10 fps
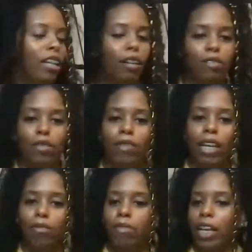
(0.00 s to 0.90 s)
from
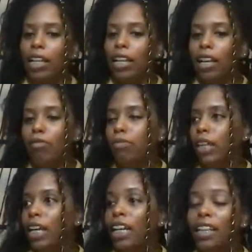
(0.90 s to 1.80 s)
airplane to
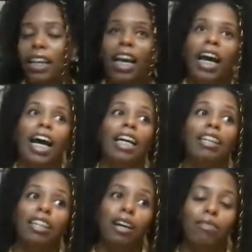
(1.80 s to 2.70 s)
airplane. And
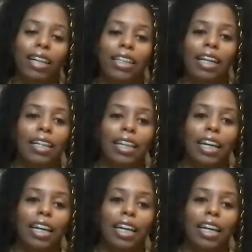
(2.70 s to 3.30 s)
you know what? Like